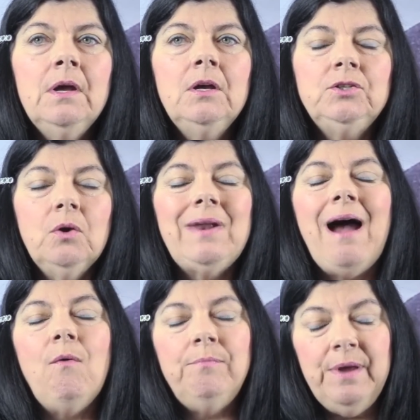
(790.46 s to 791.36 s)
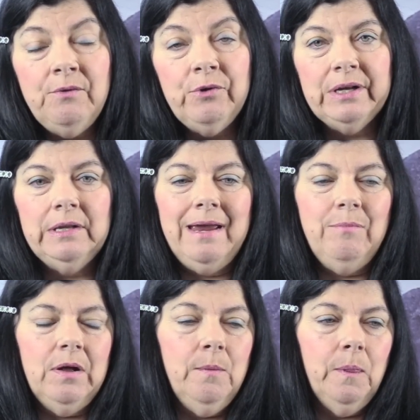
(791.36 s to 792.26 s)
So now I'm in real
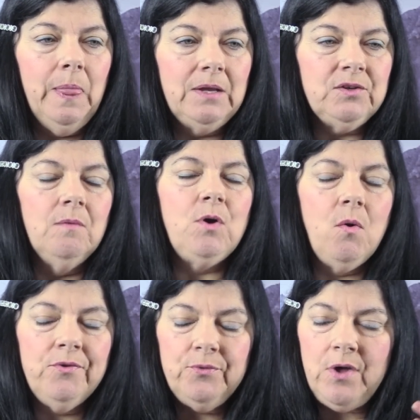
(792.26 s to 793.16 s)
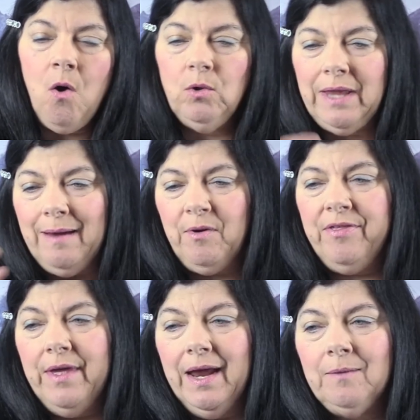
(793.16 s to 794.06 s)
labor. So I'm going through the whole labor
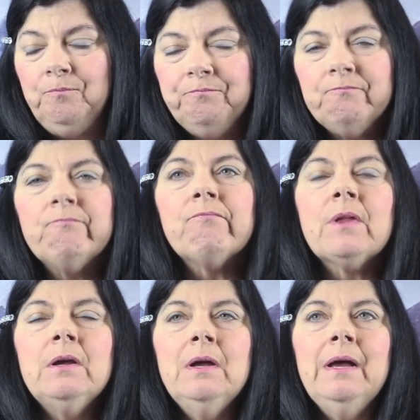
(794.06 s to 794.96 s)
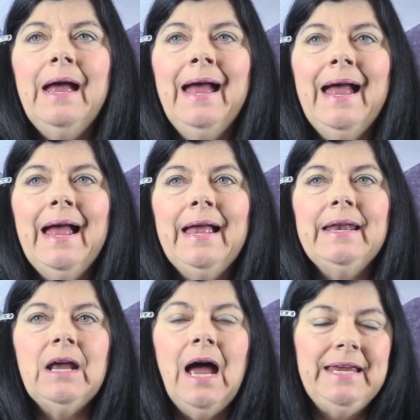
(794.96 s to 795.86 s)
thing.
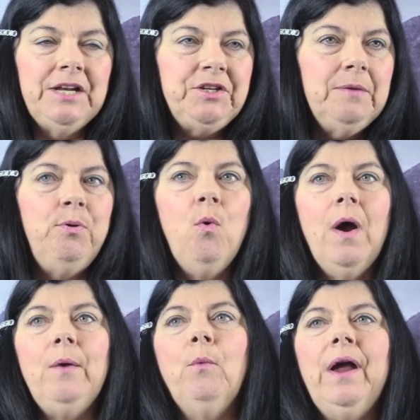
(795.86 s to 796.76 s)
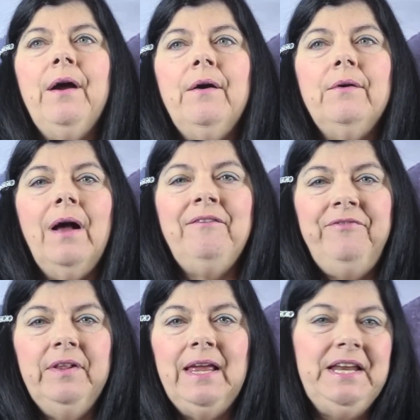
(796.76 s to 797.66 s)
And I get to the point where I
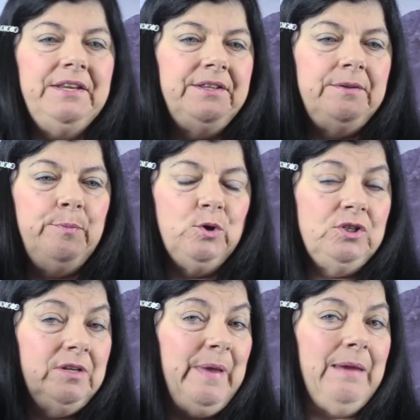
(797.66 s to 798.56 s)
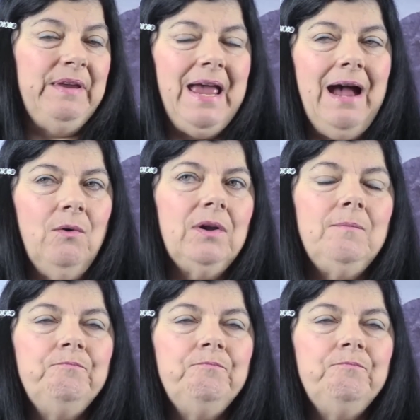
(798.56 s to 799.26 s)
feel I need to push the baby out.